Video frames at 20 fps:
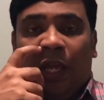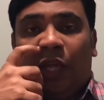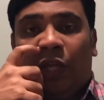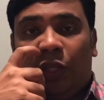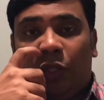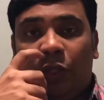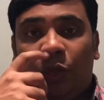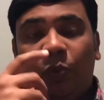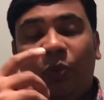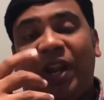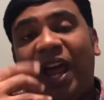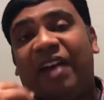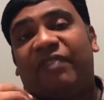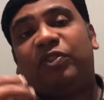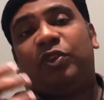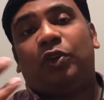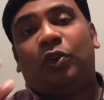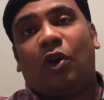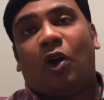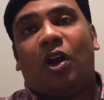you will
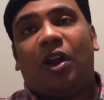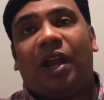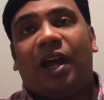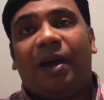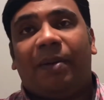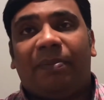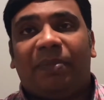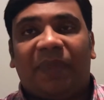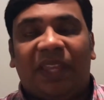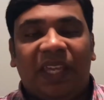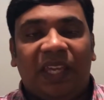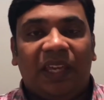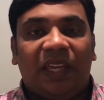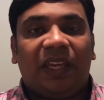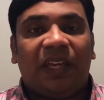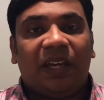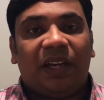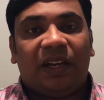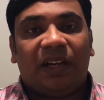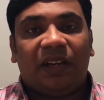have to call up
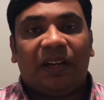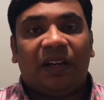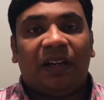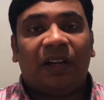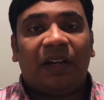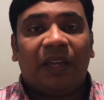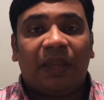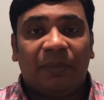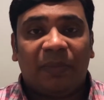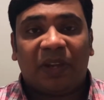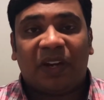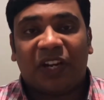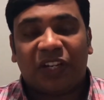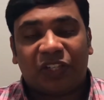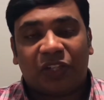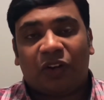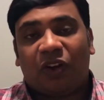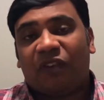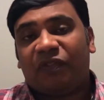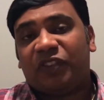the
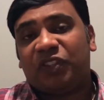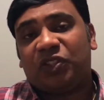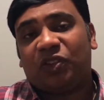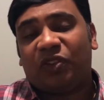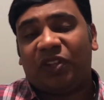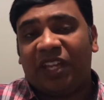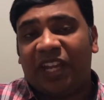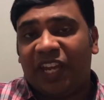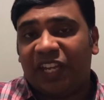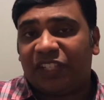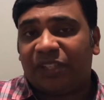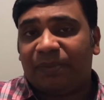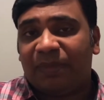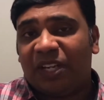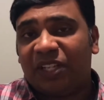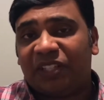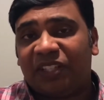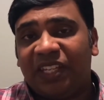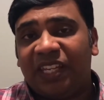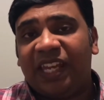immigration office or the
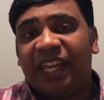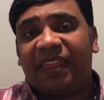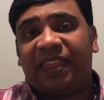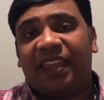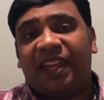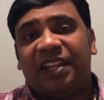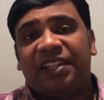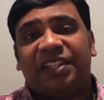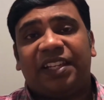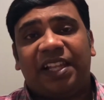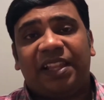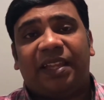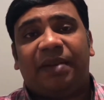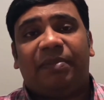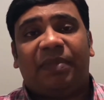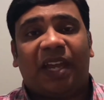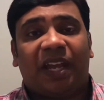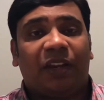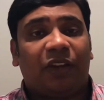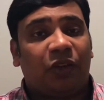HMRC and then tell
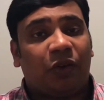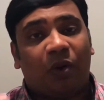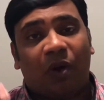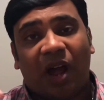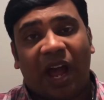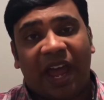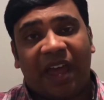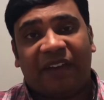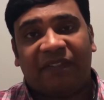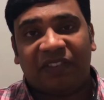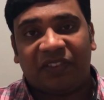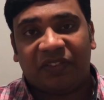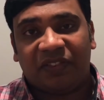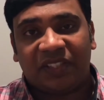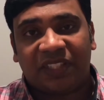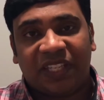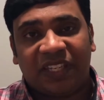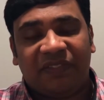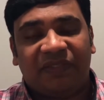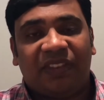them that I haven't
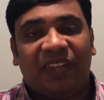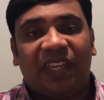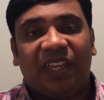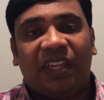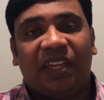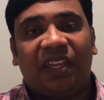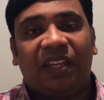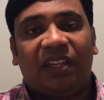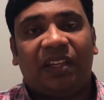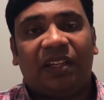received the